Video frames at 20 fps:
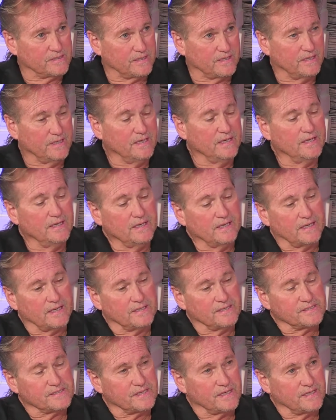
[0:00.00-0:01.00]
And I
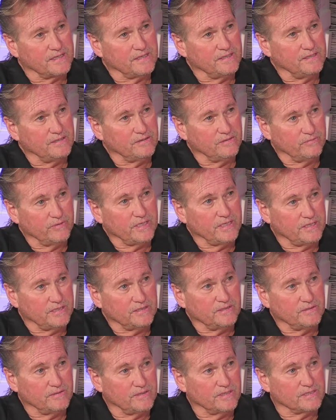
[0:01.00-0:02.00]
decided, you know, we need to
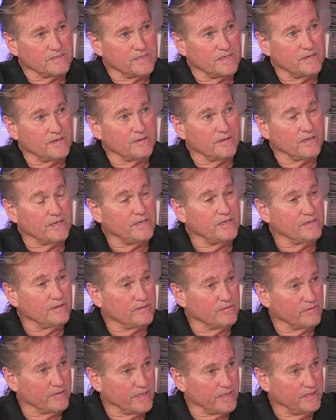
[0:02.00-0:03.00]
do this here, and he
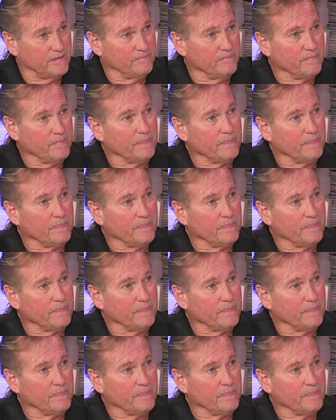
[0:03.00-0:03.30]
agreed.